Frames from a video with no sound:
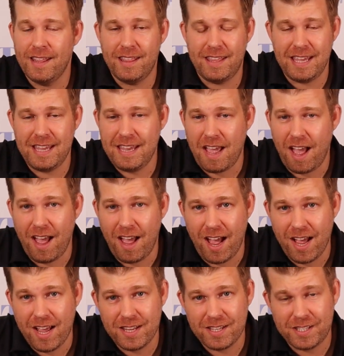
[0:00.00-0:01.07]
The
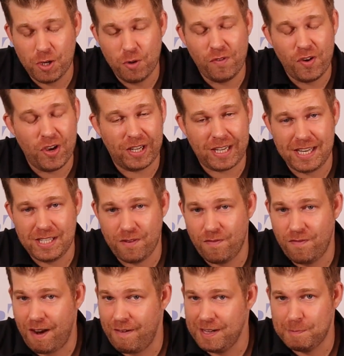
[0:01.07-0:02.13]
Silverhook is a
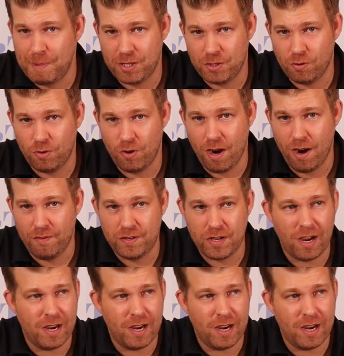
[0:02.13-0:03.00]
very special craft.